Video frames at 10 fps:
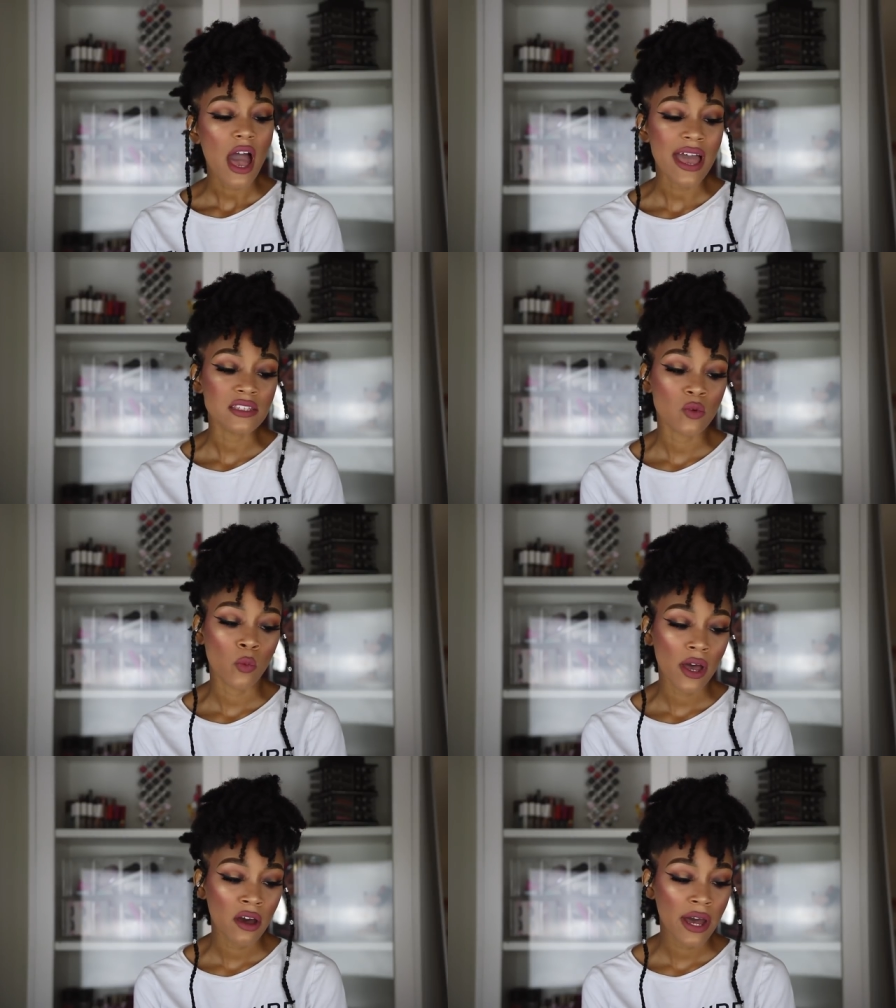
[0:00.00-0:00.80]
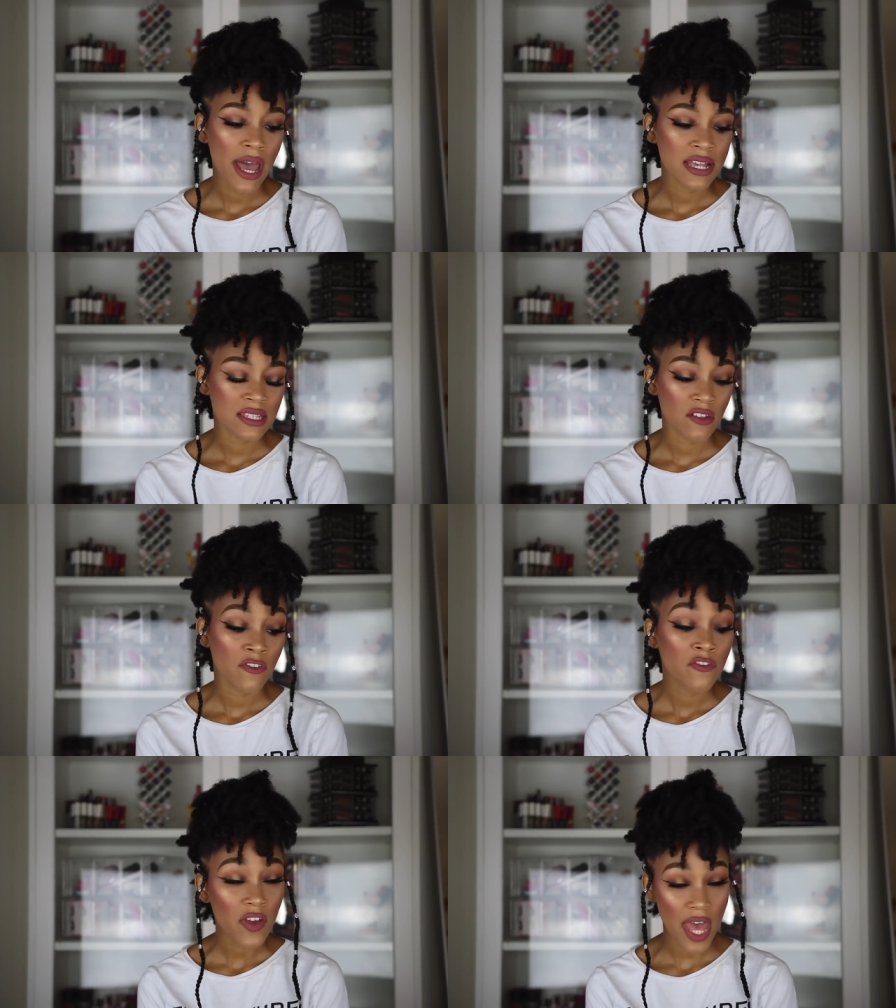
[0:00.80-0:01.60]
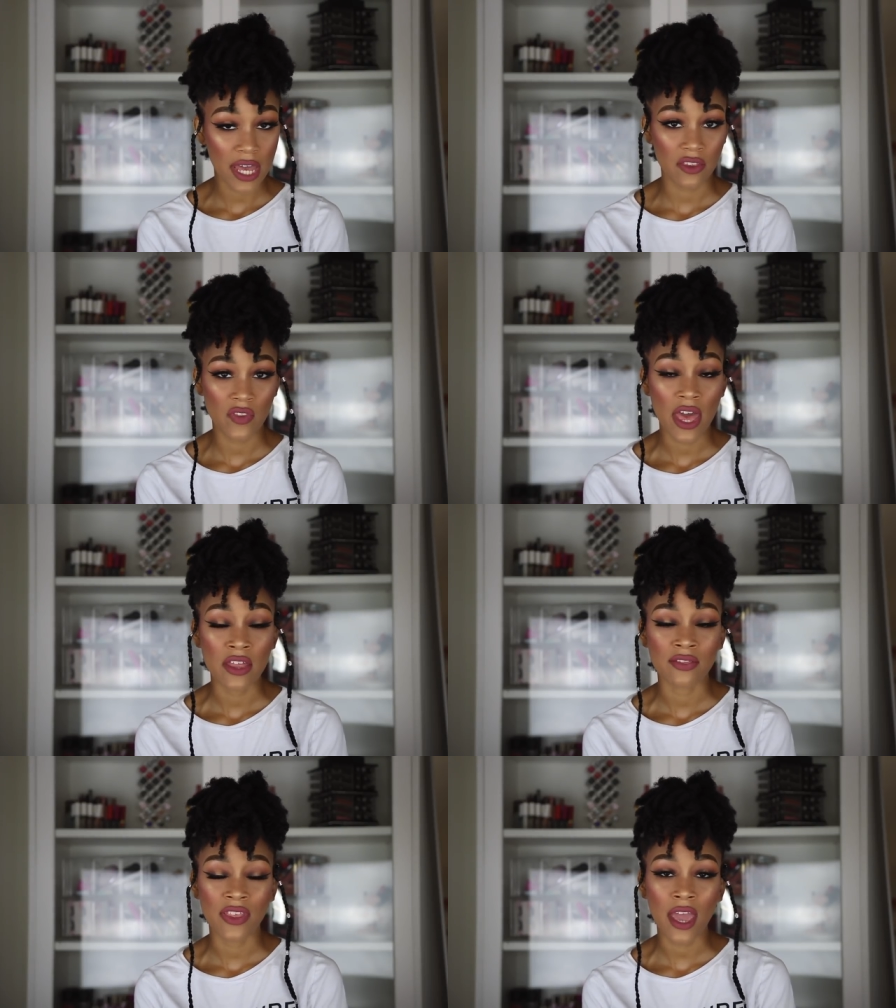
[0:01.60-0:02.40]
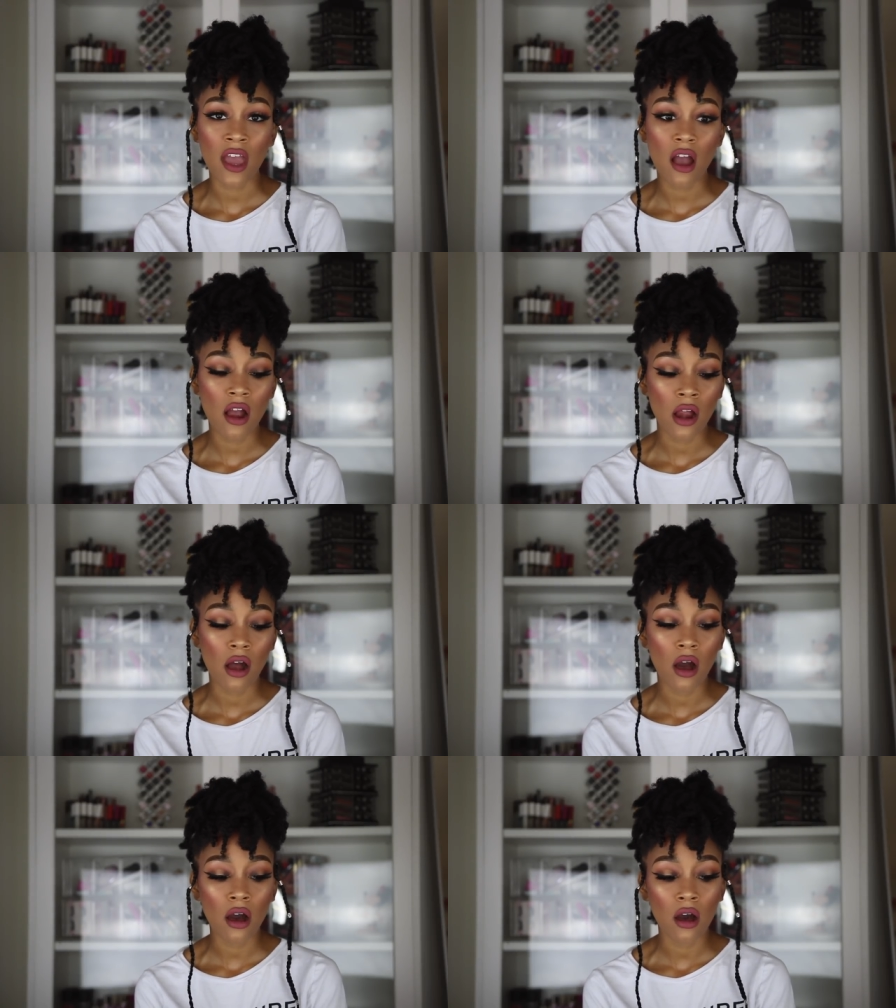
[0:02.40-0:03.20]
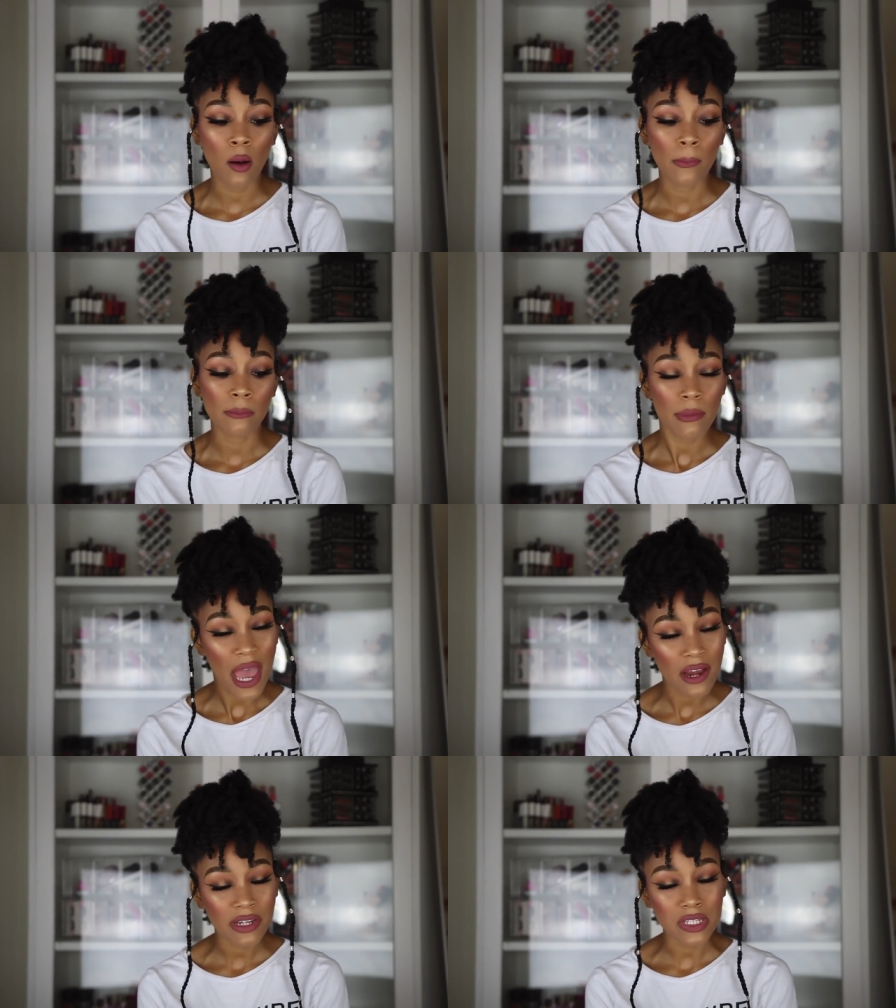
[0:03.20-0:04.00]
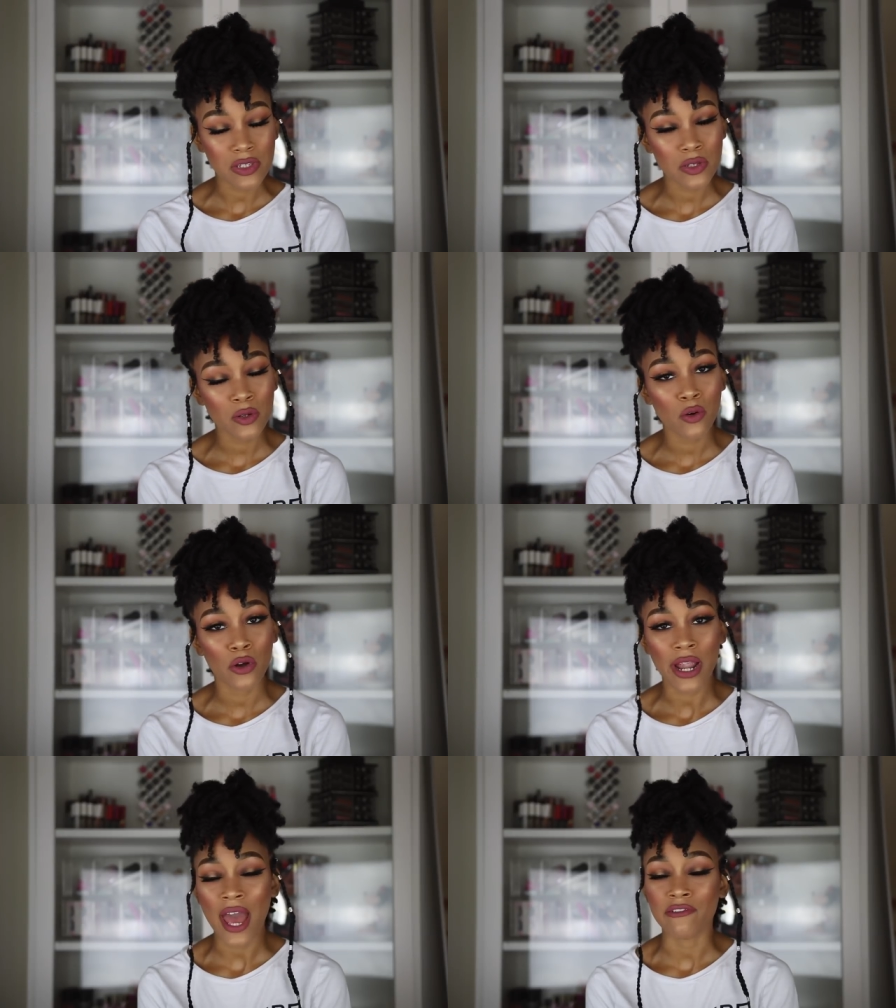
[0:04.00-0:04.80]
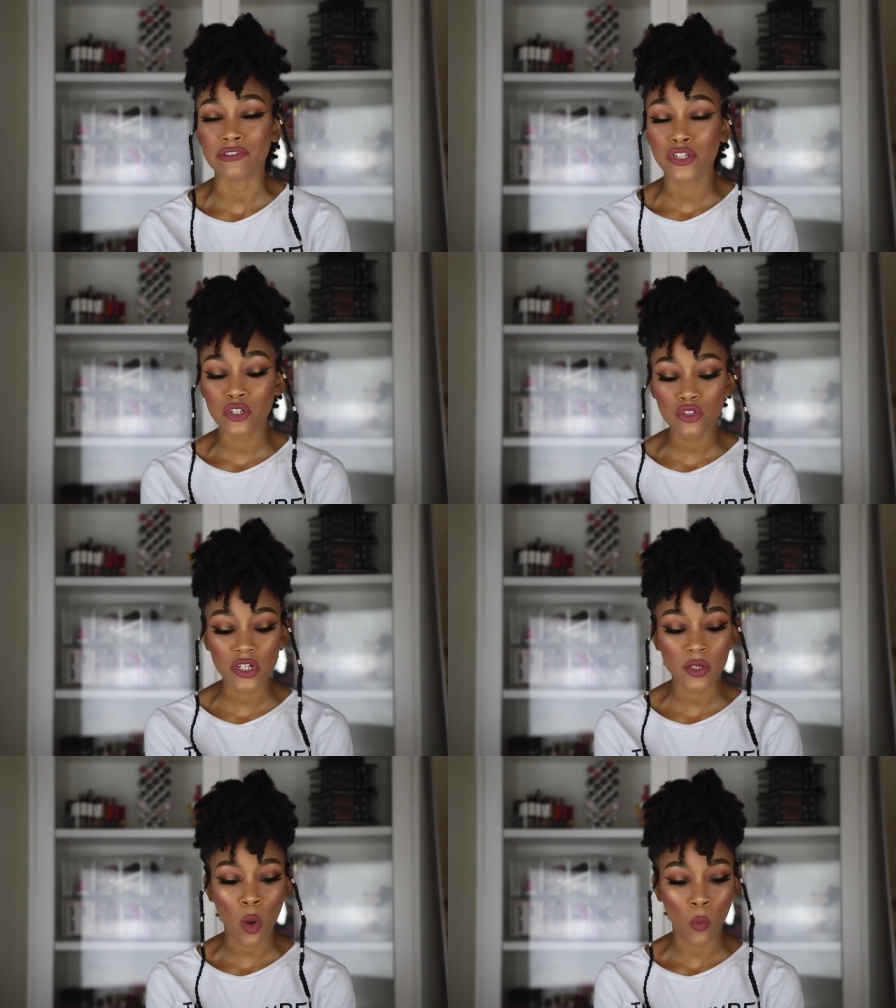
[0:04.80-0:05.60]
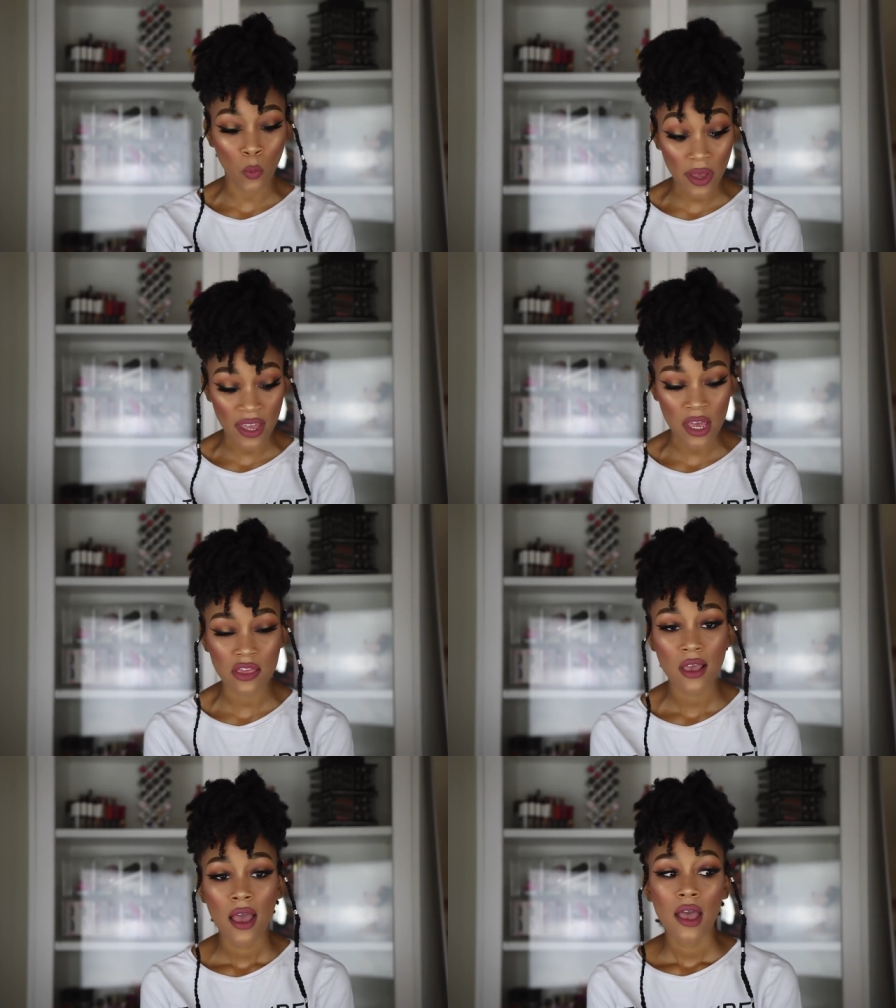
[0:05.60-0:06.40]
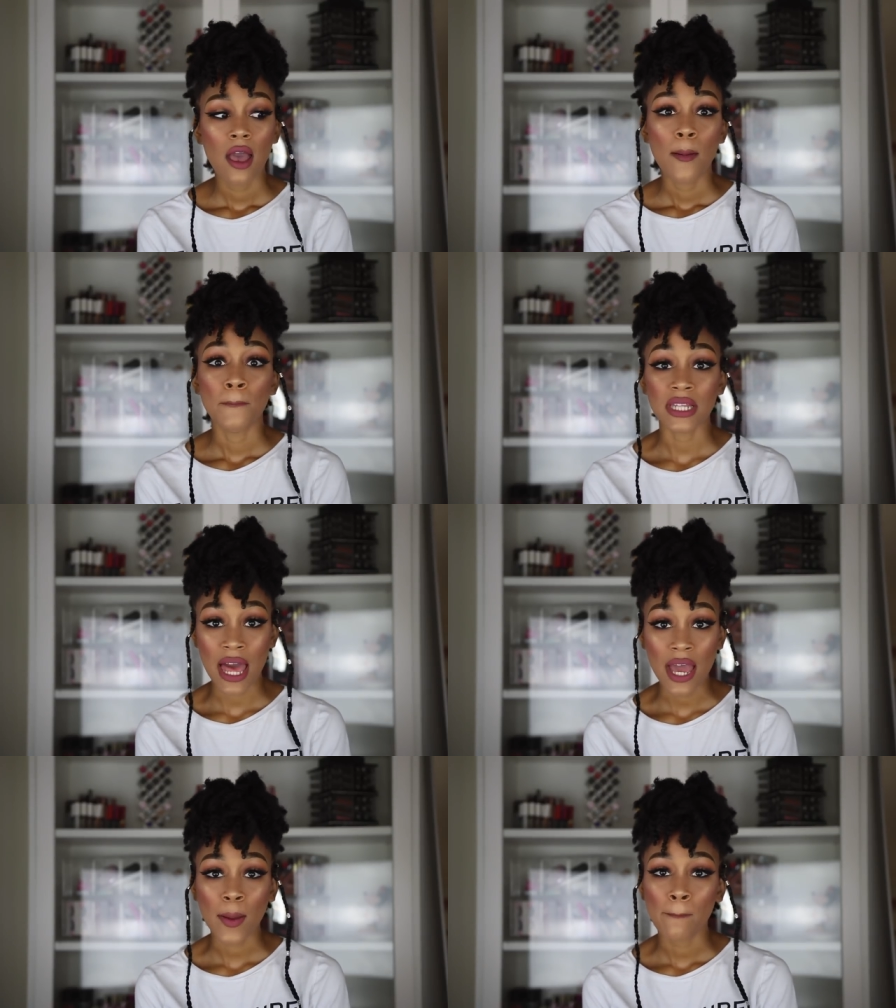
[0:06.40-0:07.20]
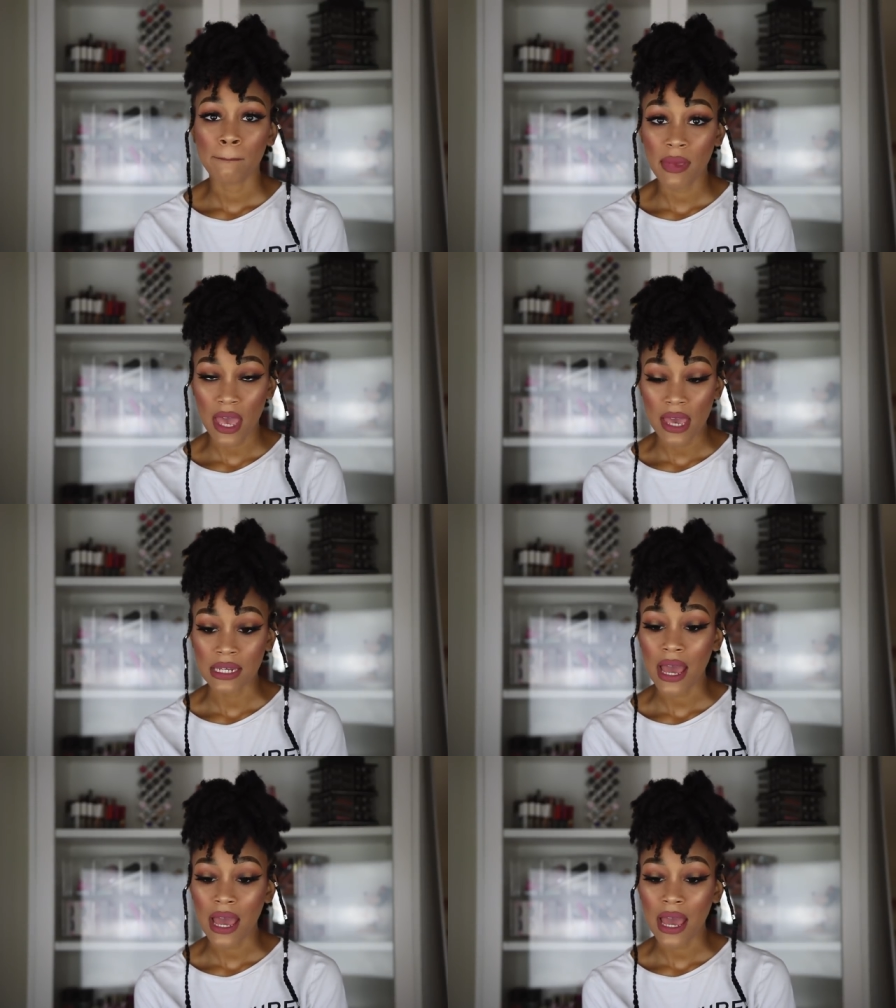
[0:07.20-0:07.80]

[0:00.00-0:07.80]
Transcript: as well as the fact that they are all married to or have children with black men.